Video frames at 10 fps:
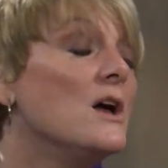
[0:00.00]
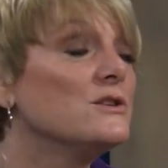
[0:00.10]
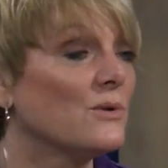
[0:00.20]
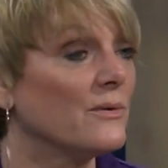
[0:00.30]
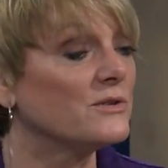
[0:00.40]

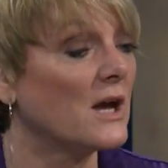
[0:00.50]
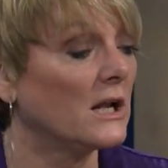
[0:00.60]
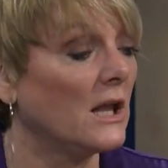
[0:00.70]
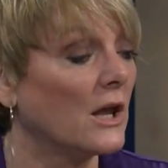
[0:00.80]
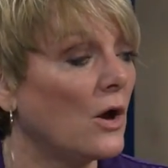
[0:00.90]
So I was
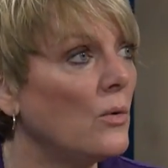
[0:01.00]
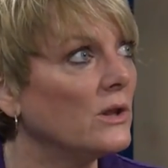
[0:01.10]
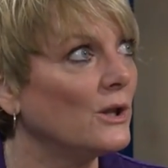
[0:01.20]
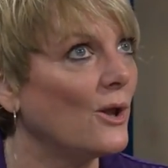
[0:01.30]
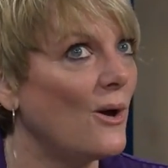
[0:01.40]
kind of like, oh,
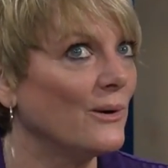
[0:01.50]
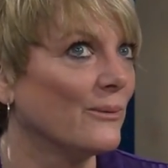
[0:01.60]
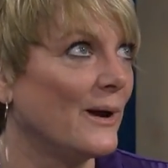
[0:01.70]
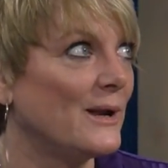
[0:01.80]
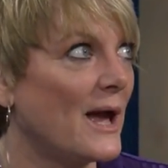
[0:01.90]
in the long
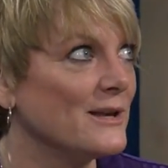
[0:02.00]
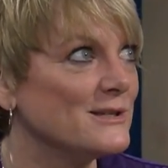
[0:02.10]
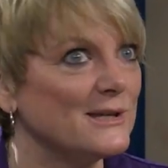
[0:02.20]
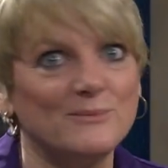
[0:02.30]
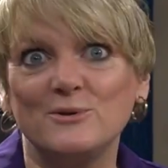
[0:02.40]
run, I
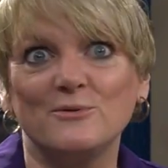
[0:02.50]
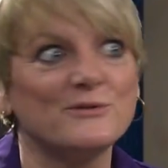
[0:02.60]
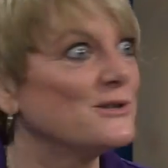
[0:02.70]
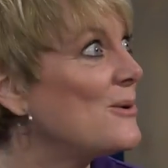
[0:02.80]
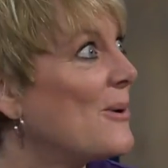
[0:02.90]
seem to have
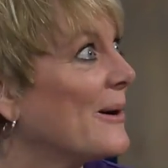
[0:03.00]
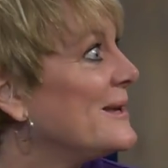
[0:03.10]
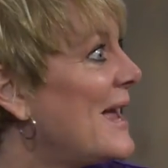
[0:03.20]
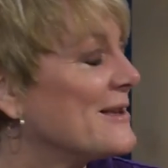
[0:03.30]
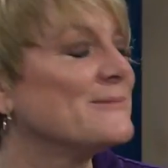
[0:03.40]

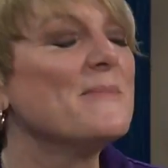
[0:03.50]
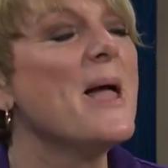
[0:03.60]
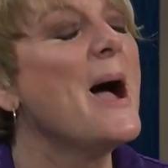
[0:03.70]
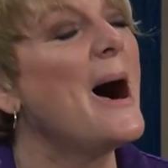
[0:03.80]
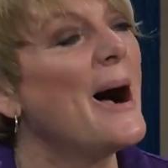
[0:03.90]
scored, yes.
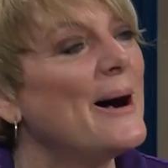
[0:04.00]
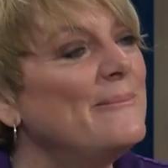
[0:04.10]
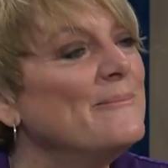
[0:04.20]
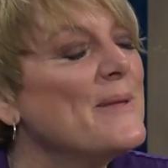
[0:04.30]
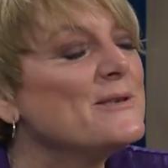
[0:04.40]

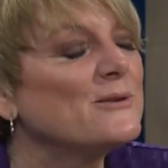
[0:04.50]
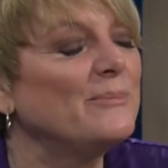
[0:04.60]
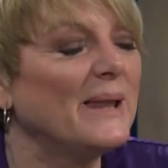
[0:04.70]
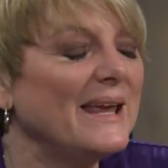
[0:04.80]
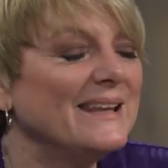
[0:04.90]
So
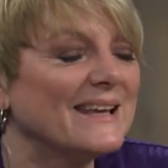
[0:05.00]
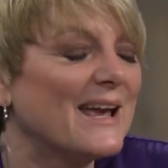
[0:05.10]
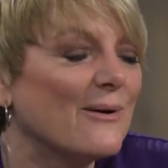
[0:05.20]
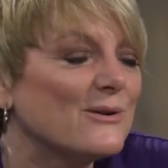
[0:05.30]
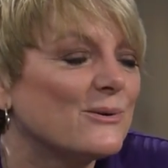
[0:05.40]
playing the
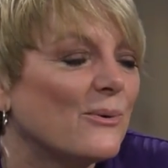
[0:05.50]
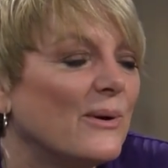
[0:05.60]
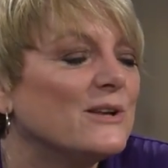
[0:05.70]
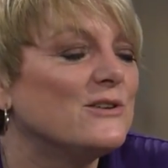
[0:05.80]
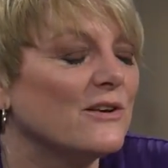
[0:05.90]
character role,
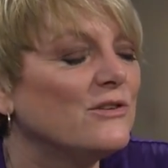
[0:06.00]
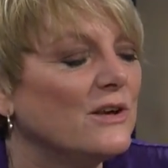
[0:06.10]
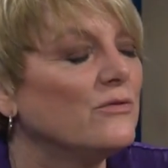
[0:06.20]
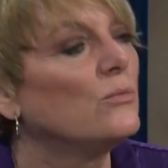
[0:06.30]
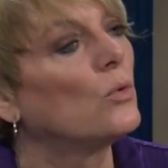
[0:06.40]
it does
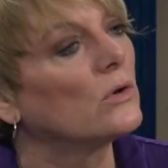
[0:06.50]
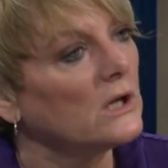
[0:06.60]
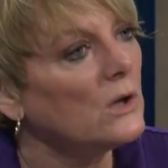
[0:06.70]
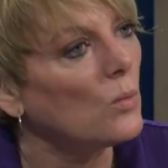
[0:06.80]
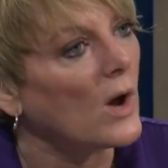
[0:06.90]
give you more
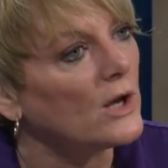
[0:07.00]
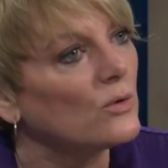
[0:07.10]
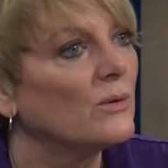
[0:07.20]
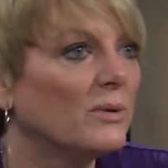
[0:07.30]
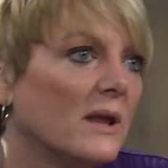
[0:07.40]
leeway.
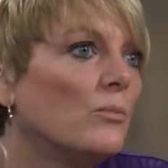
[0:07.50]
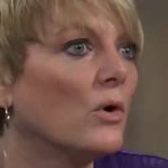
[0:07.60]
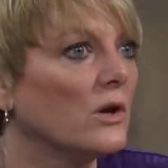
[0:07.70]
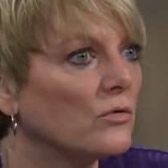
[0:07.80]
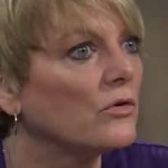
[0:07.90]
You can play
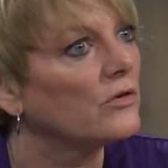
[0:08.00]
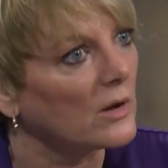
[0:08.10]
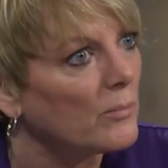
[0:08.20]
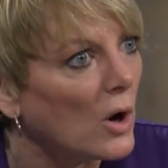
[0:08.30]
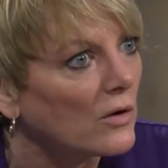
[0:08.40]
more
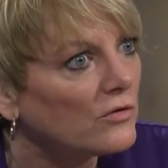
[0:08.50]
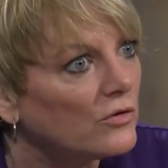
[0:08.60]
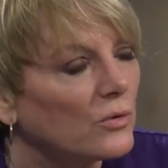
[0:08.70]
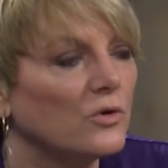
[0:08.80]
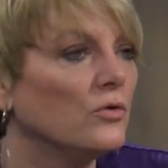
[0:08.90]
interesting
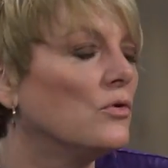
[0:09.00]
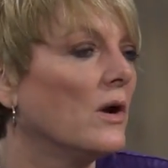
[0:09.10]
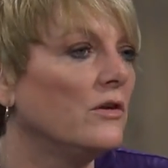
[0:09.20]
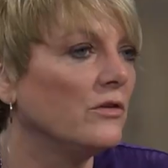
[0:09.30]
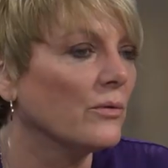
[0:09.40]
parts, you can do
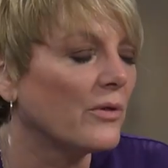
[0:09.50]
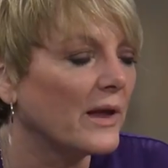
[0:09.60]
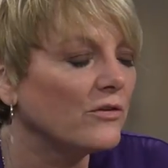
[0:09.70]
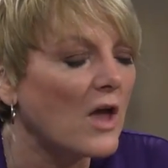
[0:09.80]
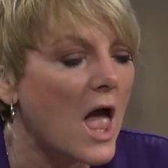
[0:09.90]
crazier
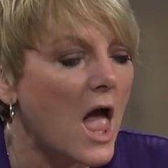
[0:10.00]
things.